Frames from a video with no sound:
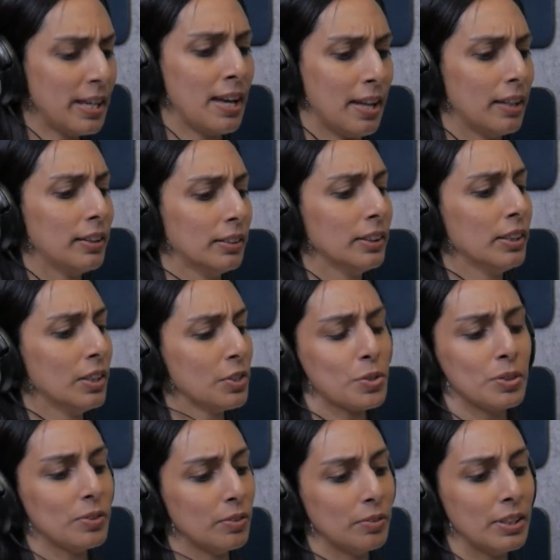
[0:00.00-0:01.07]
Yeah.
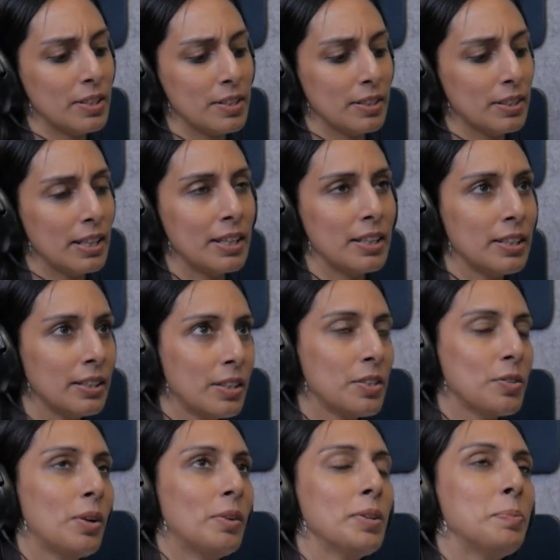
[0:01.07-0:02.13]
So
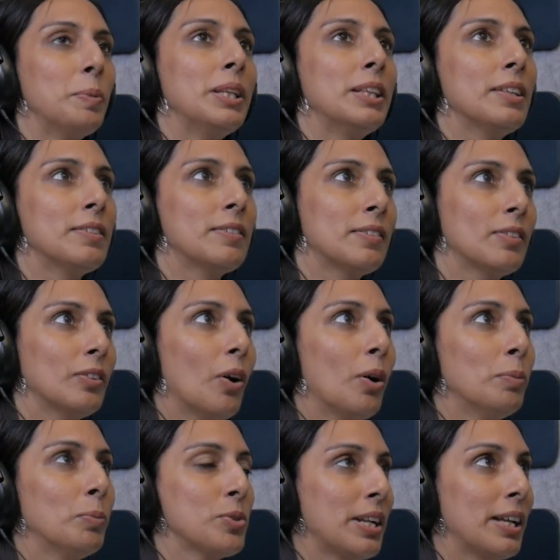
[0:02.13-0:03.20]
there's always been this
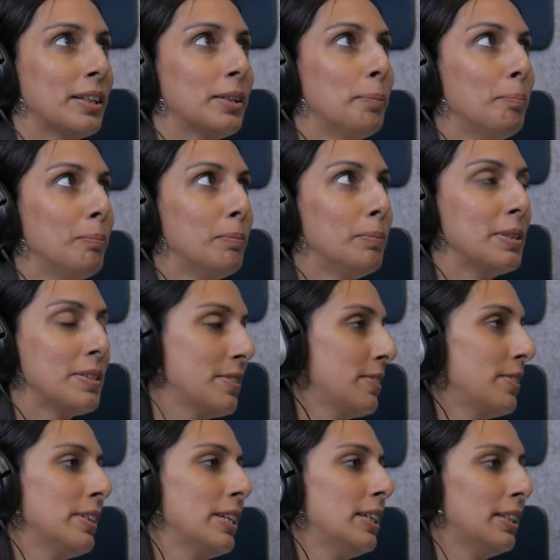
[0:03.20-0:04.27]
almost like a
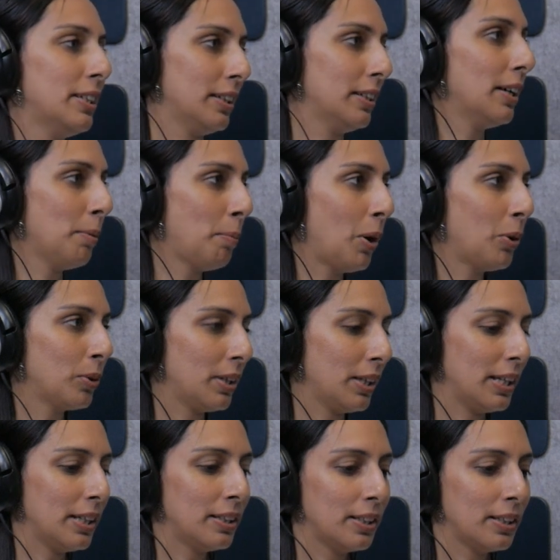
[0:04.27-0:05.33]
mystery about
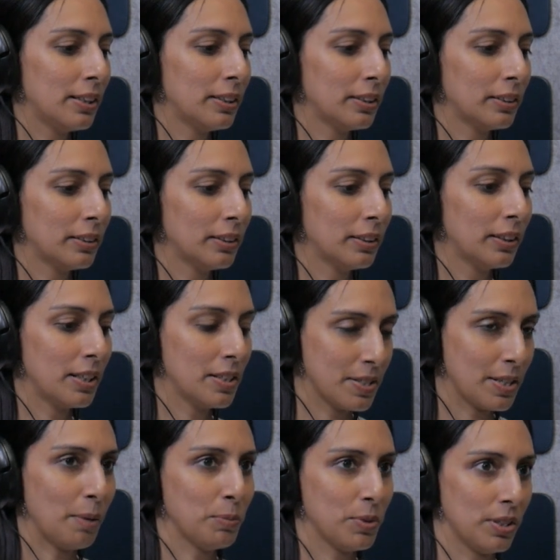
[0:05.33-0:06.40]
Indian
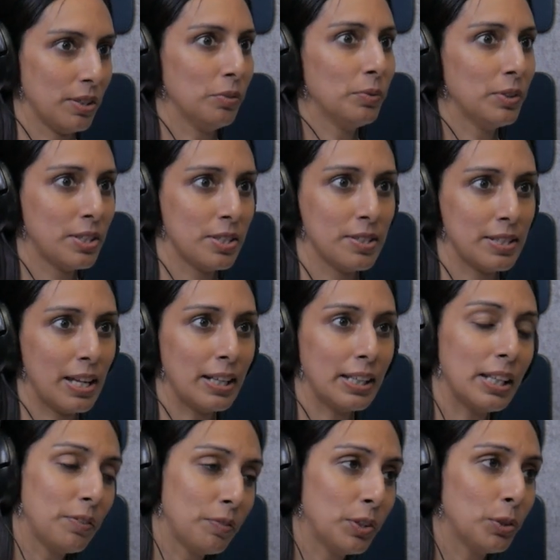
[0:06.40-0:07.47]
consumption, which is that
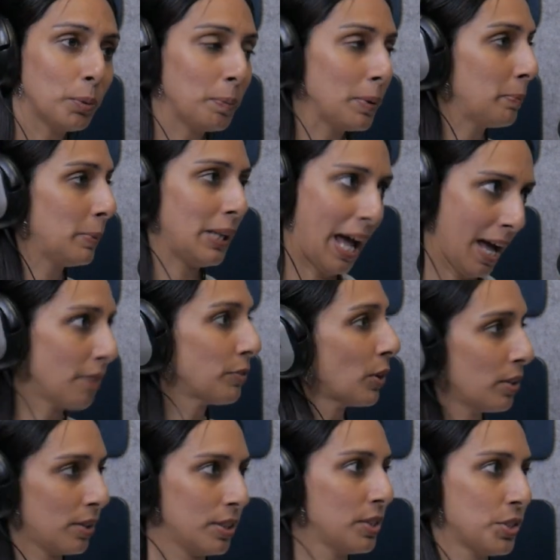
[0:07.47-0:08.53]
even though people have
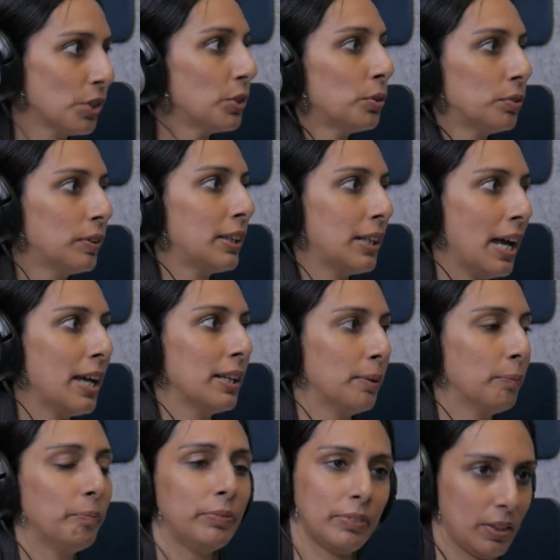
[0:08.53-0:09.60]
got richer over
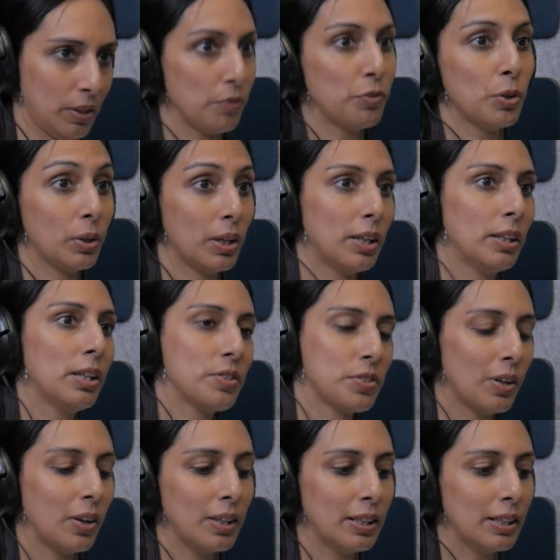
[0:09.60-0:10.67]
time, if you look at it
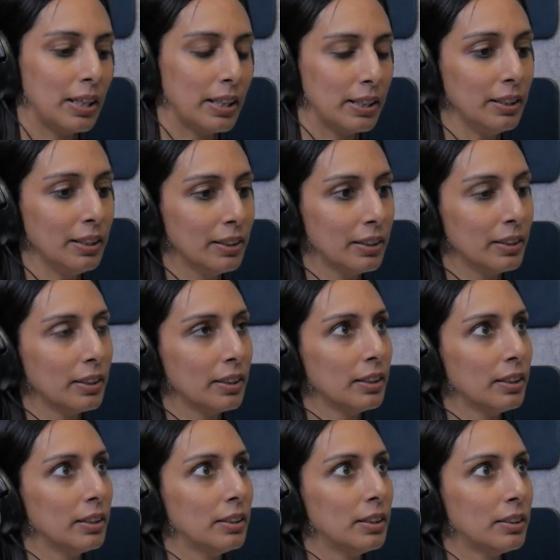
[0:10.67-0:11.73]
historically,
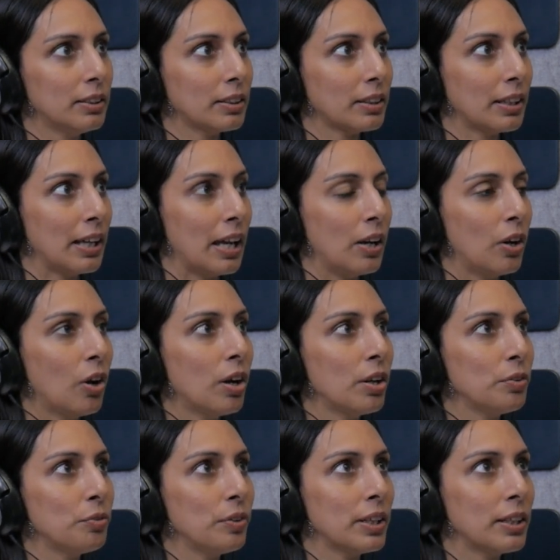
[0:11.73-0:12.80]
the
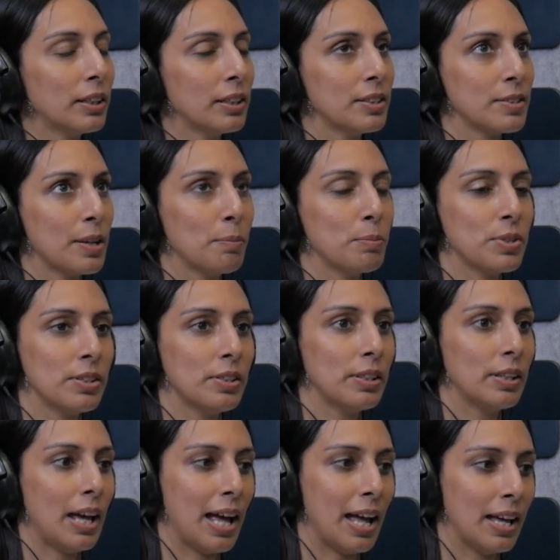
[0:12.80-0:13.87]
calorific
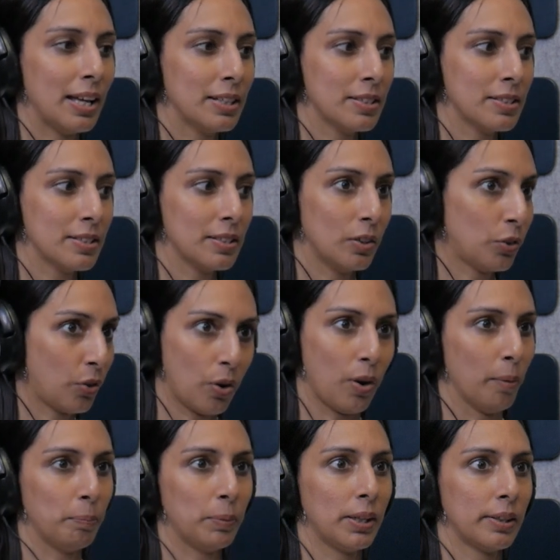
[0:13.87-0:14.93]
consumption has
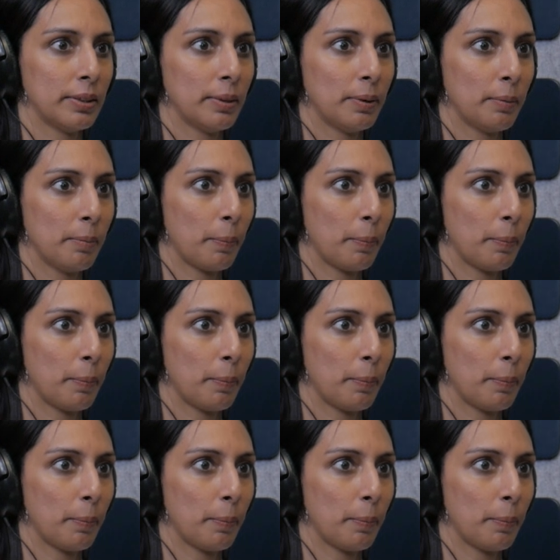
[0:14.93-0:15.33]
dropped.